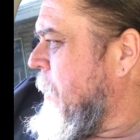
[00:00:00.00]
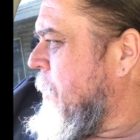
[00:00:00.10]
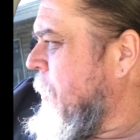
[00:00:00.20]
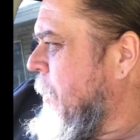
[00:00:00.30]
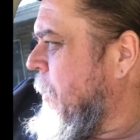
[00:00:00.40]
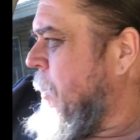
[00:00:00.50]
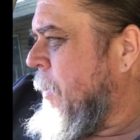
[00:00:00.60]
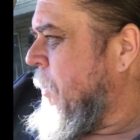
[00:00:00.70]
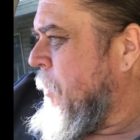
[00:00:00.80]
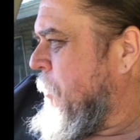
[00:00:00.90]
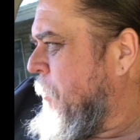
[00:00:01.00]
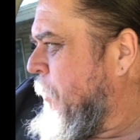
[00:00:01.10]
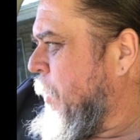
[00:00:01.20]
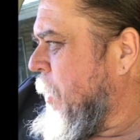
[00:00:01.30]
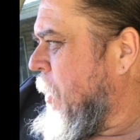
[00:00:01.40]
done to it
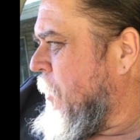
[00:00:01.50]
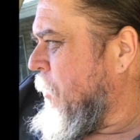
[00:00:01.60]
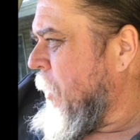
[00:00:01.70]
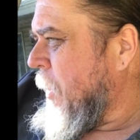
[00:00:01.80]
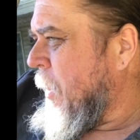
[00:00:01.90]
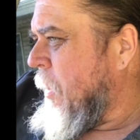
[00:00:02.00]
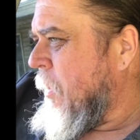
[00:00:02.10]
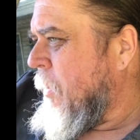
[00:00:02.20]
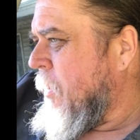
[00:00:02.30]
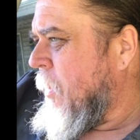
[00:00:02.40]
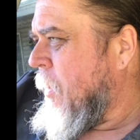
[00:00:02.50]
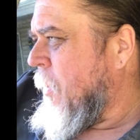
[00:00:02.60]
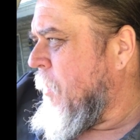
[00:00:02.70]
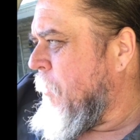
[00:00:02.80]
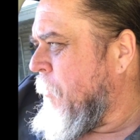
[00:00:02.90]
were all really
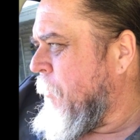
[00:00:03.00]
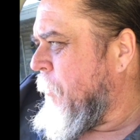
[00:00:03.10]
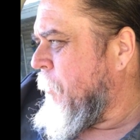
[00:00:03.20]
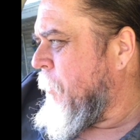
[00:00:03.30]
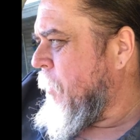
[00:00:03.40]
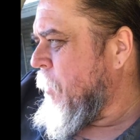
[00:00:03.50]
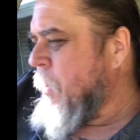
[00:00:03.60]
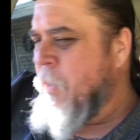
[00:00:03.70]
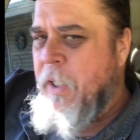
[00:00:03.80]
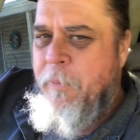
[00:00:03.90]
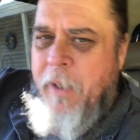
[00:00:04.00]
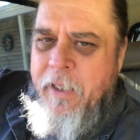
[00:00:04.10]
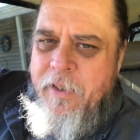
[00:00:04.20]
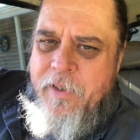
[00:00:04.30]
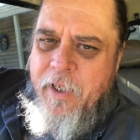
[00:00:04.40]
routine
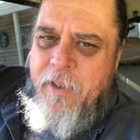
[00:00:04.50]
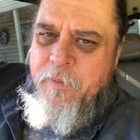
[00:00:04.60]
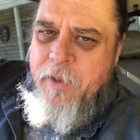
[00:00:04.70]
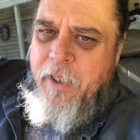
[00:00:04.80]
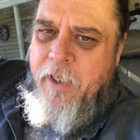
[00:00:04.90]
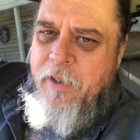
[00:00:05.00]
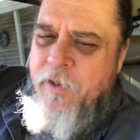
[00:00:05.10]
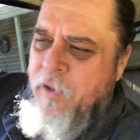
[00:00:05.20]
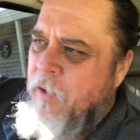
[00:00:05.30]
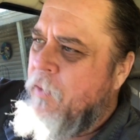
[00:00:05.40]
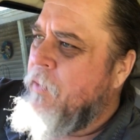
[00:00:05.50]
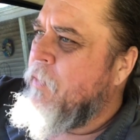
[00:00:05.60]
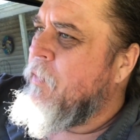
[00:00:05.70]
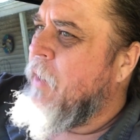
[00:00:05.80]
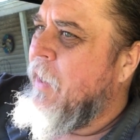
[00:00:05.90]
maintenance items, I guess. No,
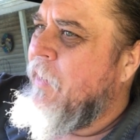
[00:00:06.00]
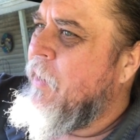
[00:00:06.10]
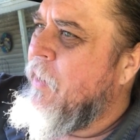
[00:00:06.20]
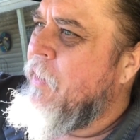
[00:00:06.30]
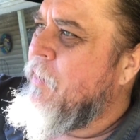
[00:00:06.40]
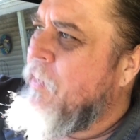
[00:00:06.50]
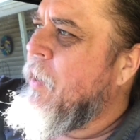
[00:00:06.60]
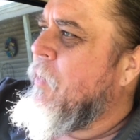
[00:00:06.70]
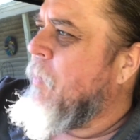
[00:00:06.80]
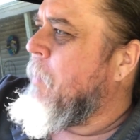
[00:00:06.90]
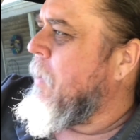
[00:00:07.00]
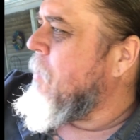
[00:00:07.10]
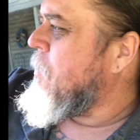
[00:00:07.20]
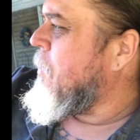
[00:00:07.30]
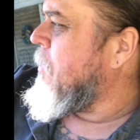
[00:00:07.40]
they're
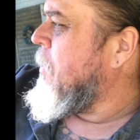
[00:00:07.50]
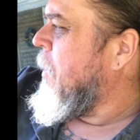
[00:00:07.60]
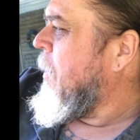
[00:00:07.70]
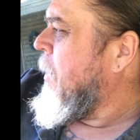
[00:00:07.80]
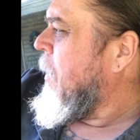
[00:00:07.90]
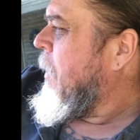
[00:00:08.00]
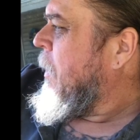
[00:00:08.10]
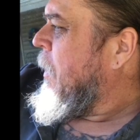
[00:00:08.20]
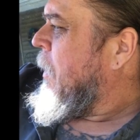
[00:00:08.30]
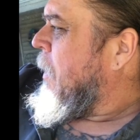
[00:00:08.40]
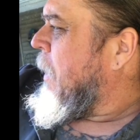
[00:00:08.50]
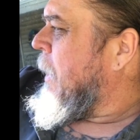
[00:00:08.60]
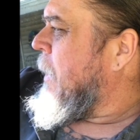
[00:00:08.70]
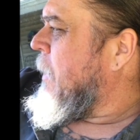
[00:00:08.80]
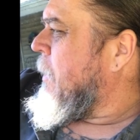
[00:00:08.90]
repairs. I
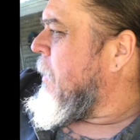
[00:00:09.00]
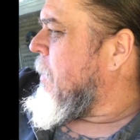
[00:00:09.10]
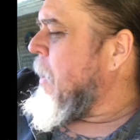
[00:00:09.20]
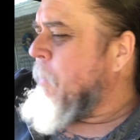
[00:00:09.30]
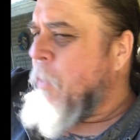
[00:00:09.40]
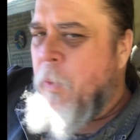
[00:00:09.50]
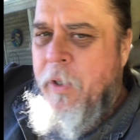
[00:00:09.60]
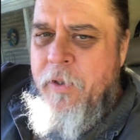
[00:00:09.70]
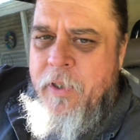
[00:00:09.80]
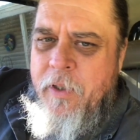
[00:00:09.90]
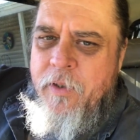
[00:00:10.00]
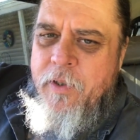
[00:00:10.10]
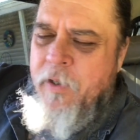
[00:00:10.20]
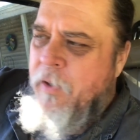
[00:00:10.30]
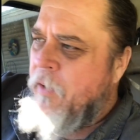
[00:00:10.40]
had a couple wheel
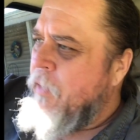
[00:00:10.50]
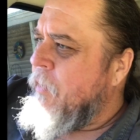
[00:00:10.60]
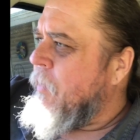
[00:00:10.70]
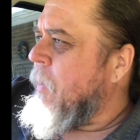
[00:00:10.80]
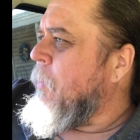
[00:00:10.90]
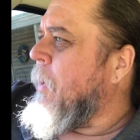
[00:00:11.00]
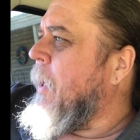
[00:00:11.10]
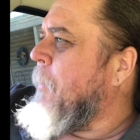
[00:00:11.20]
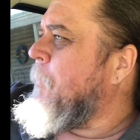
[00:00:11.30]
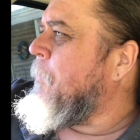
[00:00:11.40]
seals that were out,